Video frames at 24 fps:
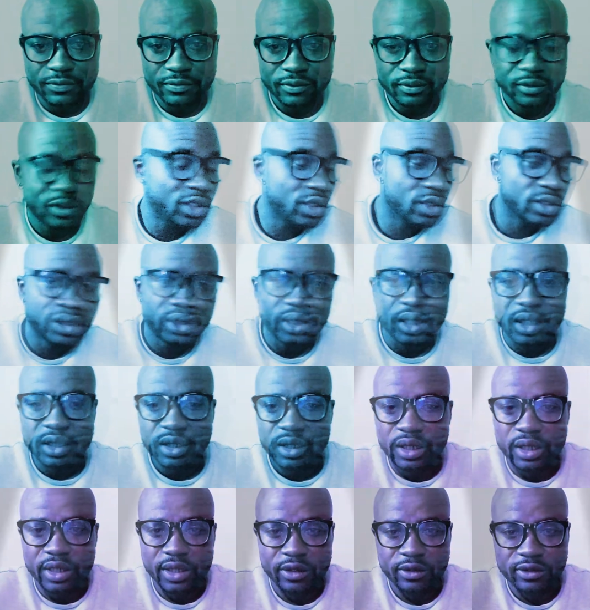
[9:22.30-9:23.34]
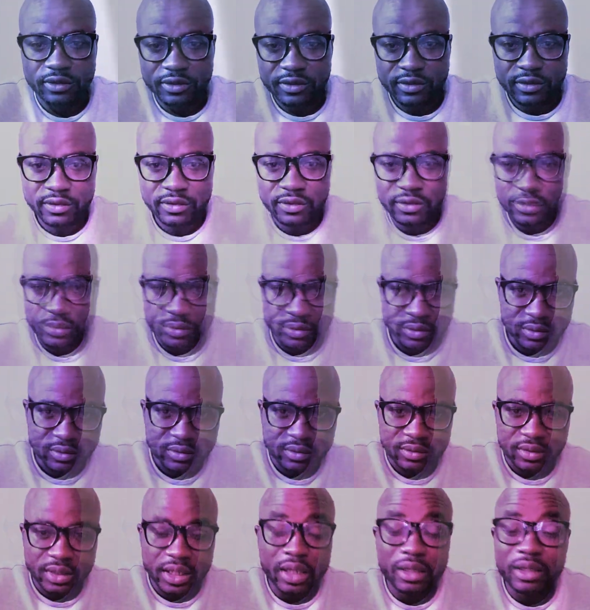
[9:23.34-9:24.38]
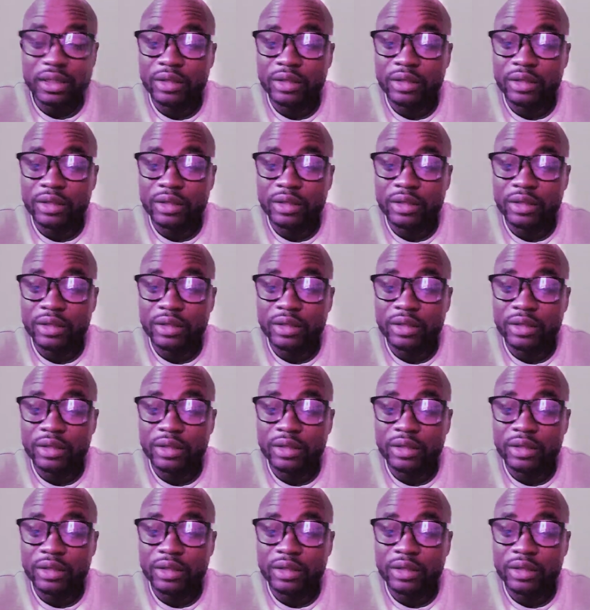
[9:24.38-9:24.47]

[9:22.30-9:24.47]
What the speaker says: She'll tell y'all that. I don't